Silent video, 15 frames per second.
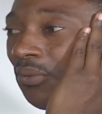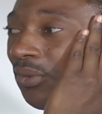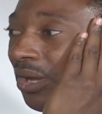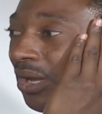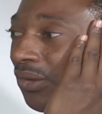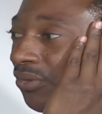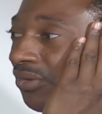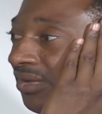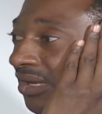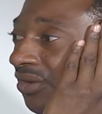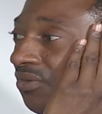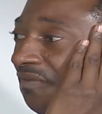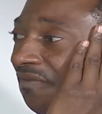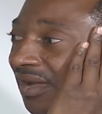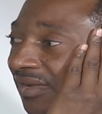we're using
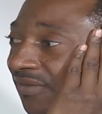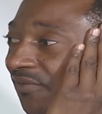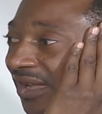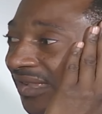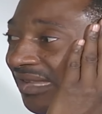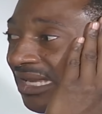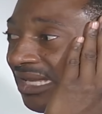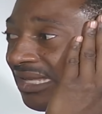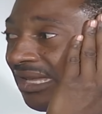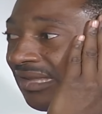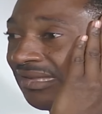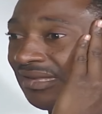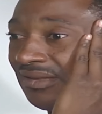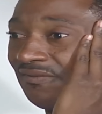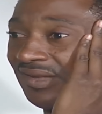it to
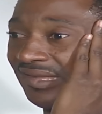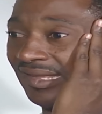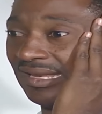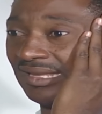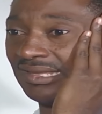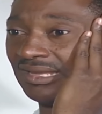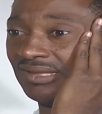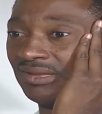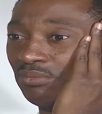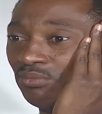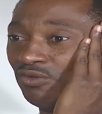facilitate the